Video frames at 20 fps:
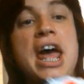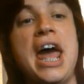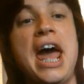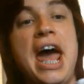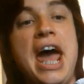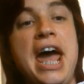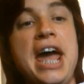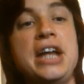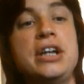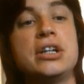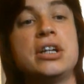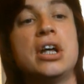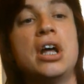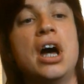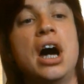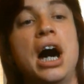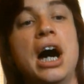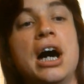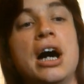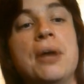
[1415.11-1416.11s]
Head,
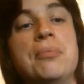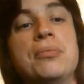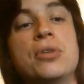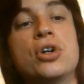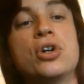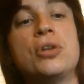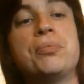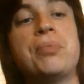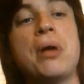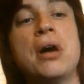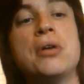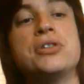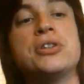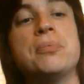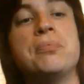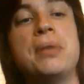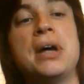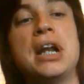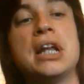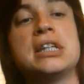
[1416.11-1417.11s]
um, good
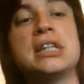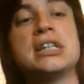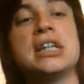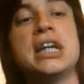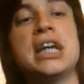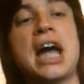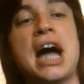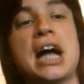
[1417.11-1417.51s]
posability,